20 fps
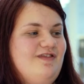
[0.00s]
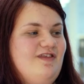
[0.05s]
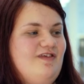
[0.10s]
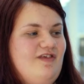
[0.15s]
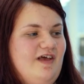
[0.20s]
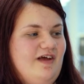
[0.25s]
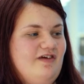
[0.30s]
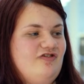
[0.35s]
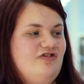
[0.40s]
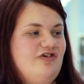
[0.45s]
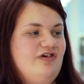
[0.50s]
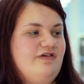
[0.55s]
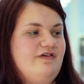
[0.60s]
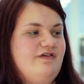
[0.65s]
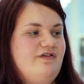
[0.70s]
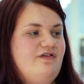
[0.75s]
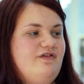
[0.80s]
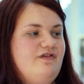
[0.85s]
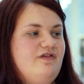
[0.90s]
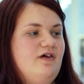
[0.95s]
and the sixth
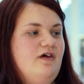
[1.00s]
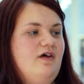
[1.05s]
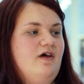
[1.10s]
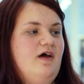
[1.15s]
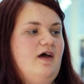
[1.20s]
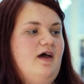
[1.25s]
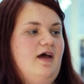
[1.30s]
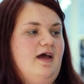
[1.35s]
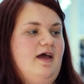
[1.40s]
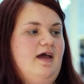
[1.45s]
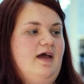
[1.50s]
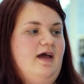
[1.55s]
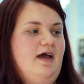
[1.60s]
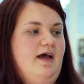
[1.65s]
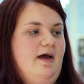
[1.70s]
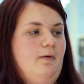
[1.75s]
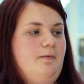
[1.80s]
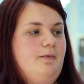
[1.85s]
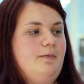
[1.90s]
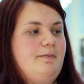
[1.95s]
years
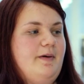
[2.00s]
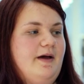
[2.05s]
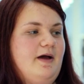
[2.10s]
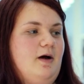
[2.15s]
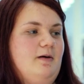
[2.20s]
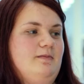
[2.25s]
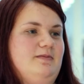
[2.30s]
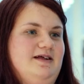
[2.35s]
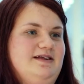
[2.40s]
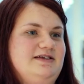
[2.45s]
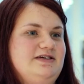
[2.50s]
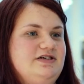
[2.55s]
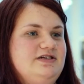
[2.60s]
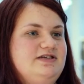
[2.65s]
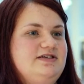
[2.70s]
helping pick up litter